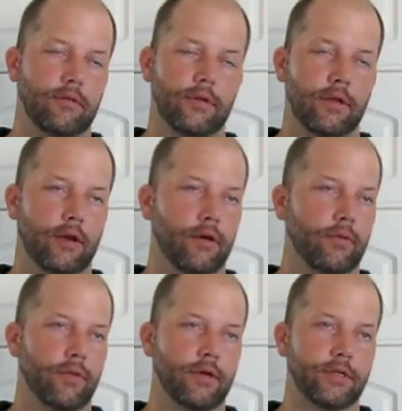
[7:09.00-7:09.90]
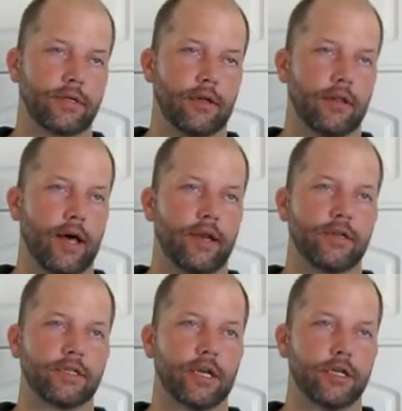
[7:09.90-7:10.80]
you know, there's a lot of
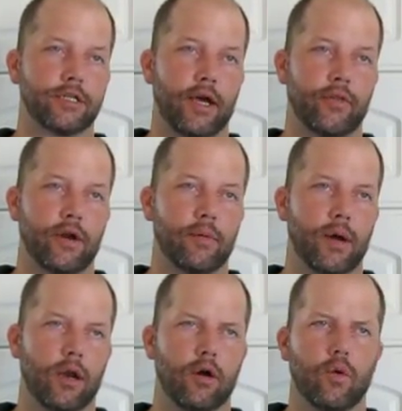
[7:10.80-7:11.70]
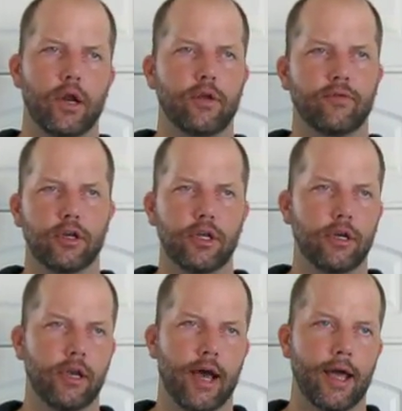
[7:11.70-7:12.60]
discussion out there about, oh, why do you even need a
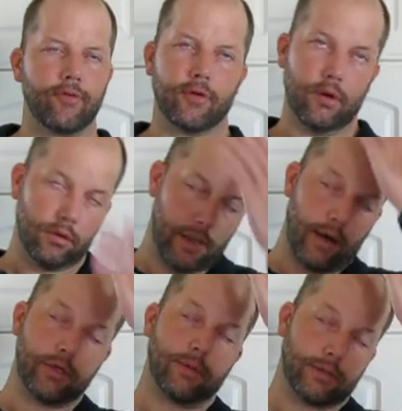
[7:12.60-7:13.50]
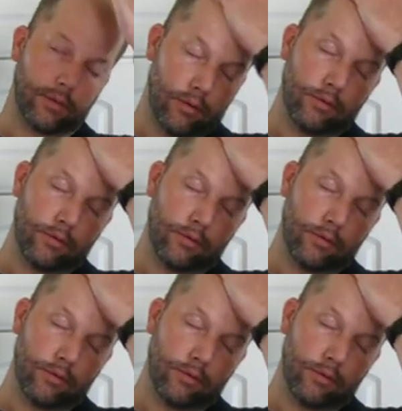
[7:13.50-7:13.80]
knife? You know, that always makes me go,